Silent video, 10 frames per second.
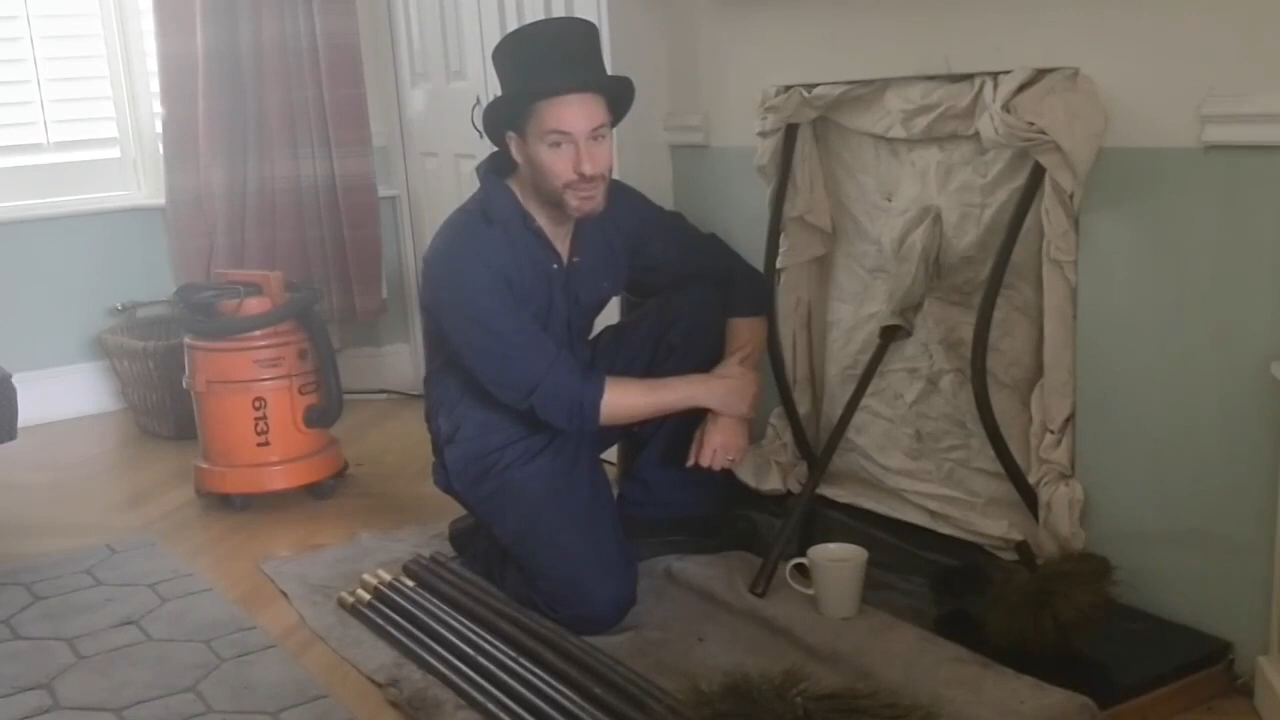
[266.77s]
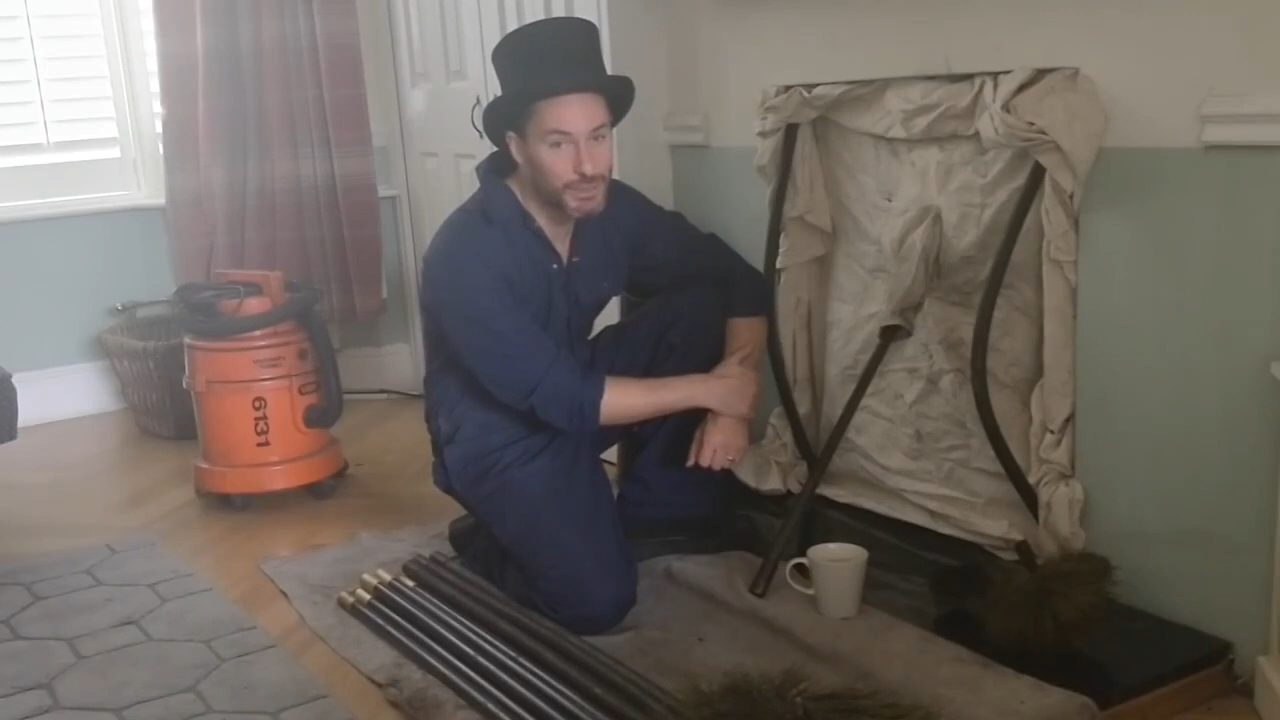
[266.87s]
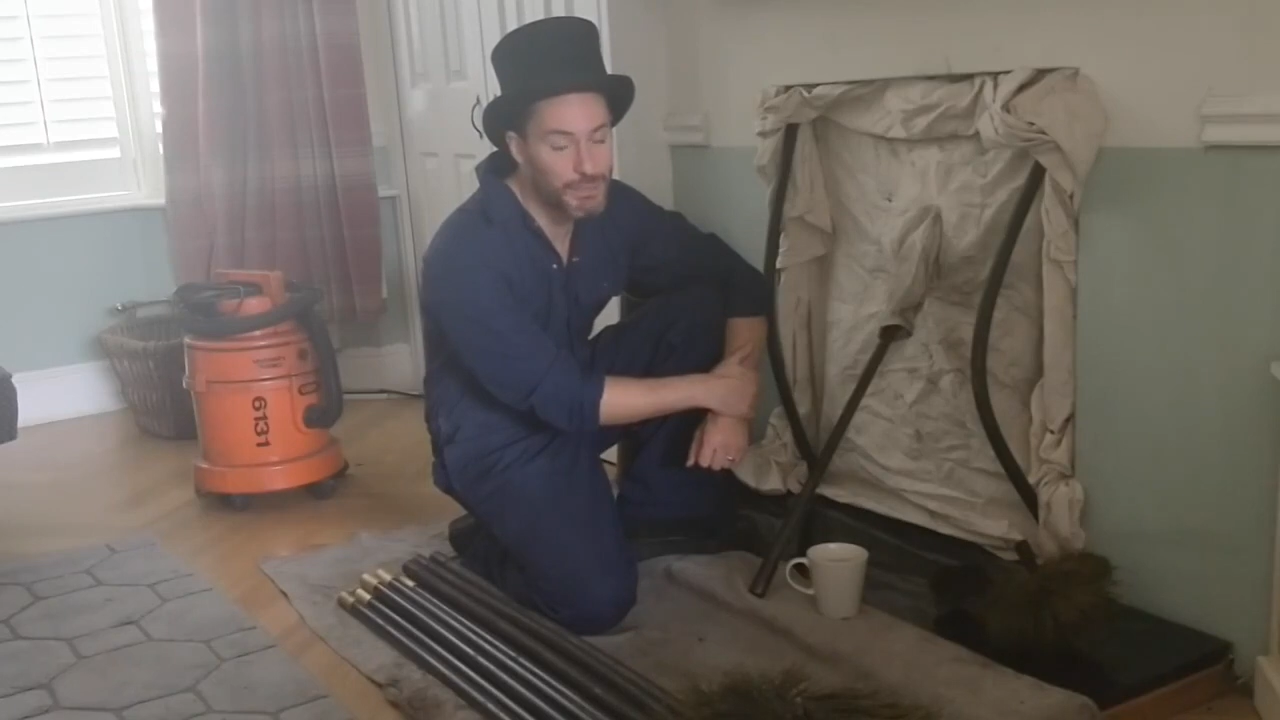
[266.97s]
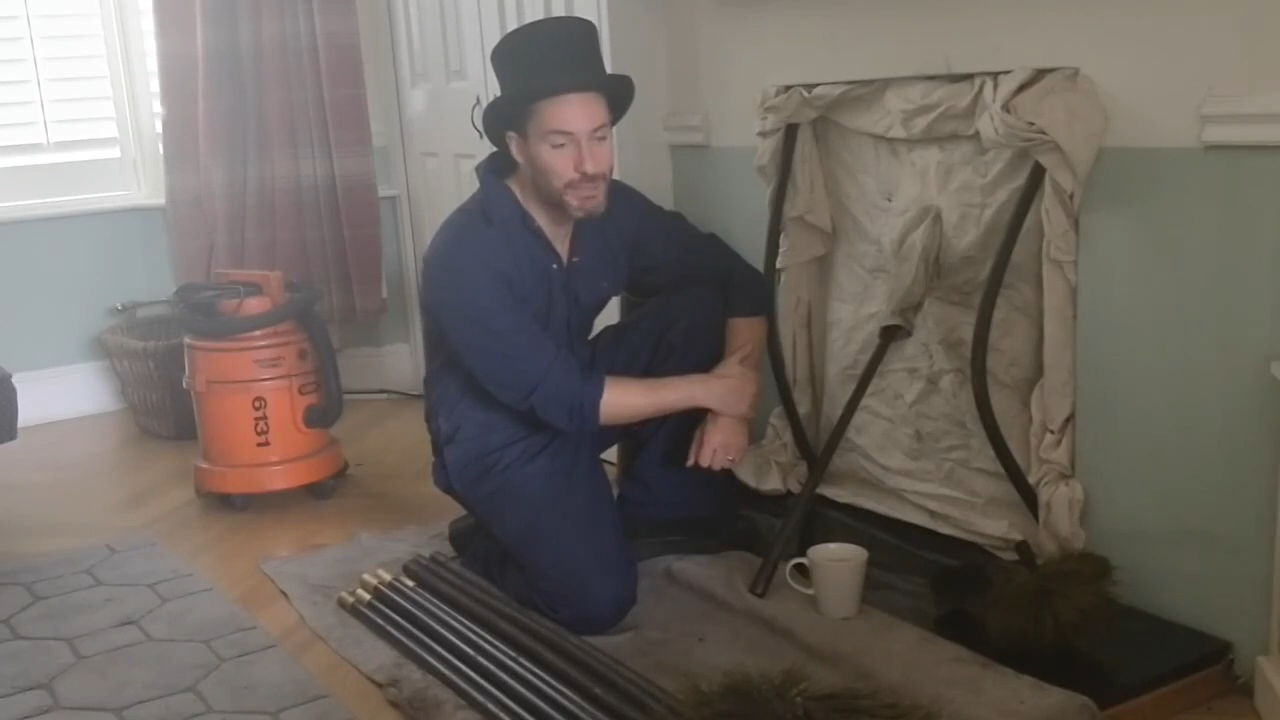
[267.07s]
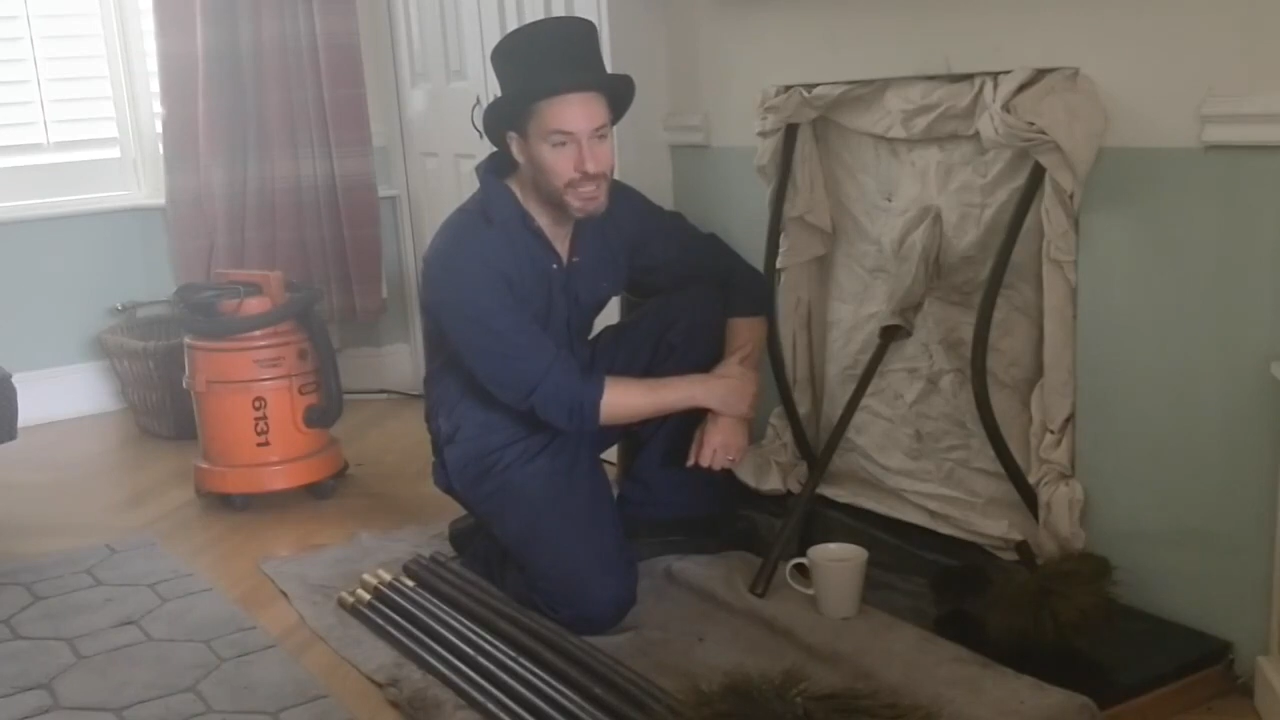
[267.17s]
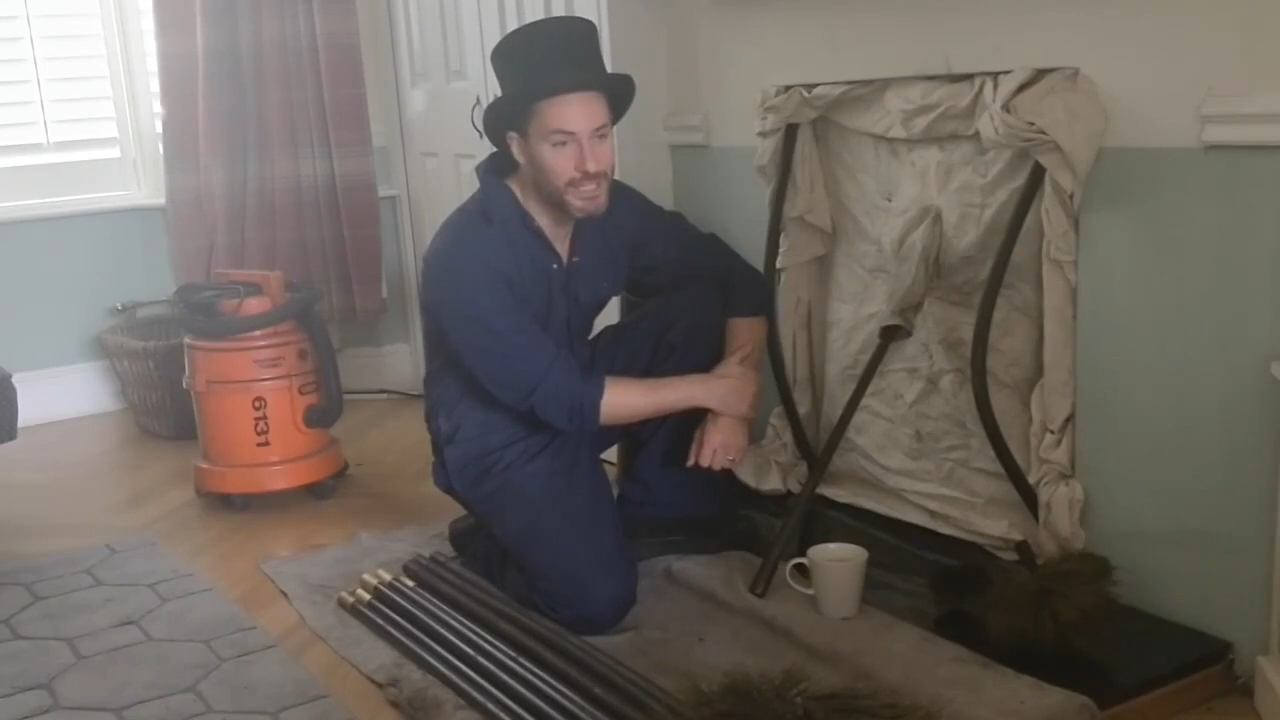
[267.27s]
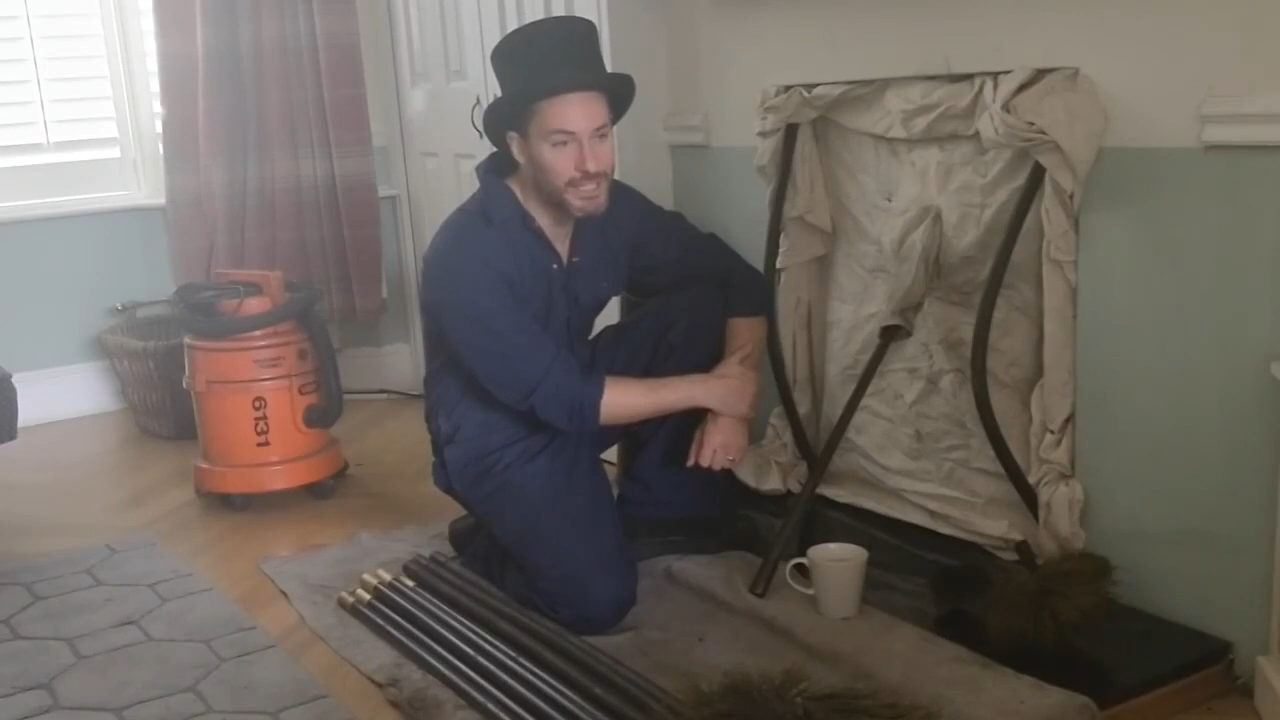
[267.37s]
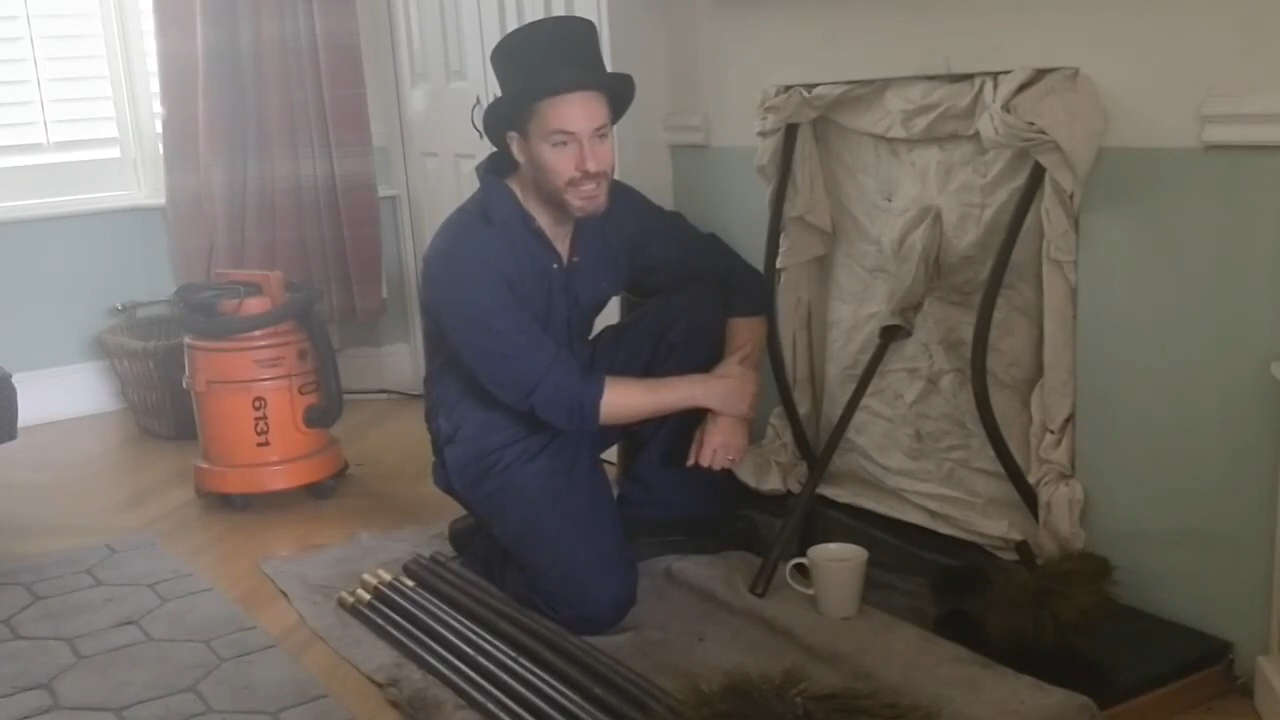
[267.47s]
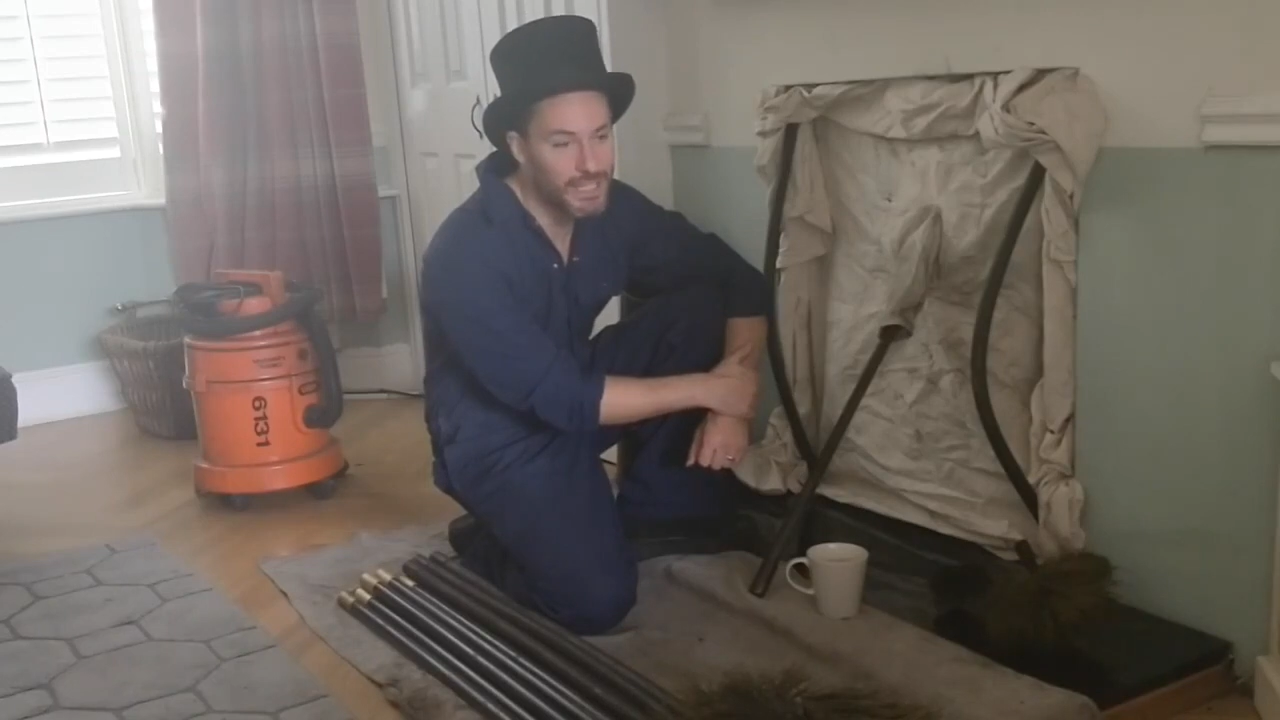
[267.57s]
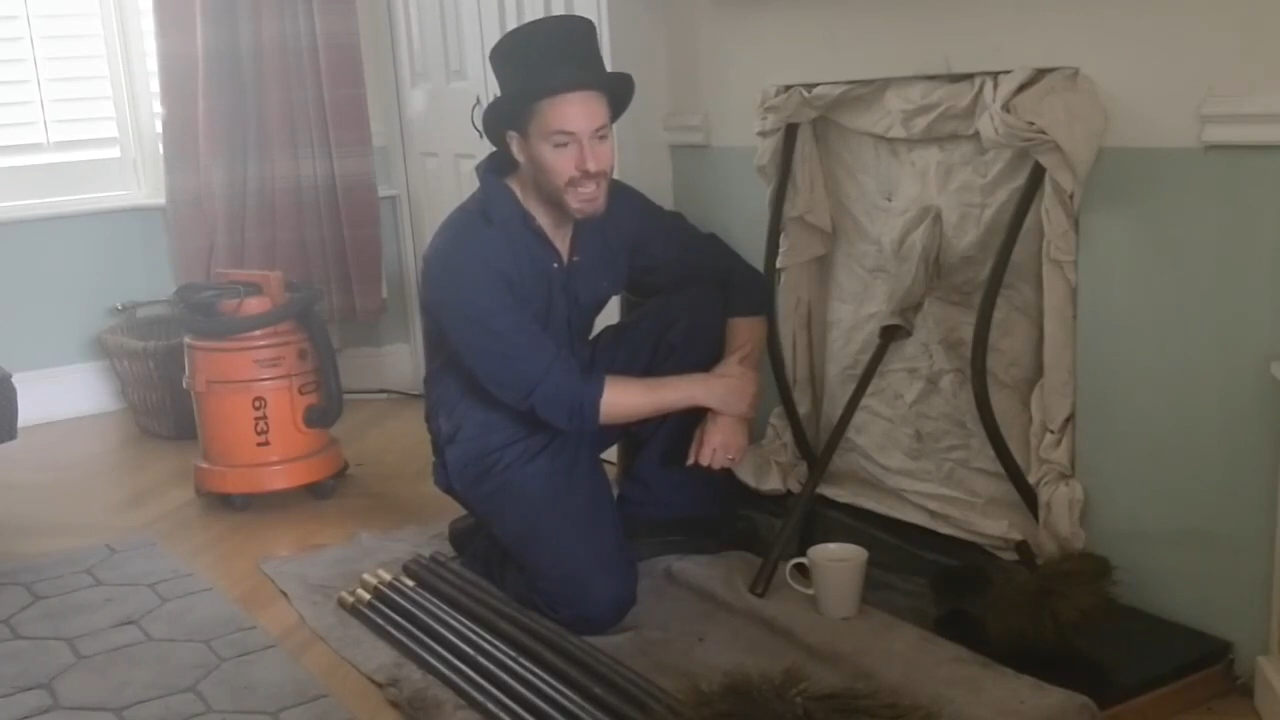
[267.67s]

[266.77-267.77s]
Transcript: sweeping.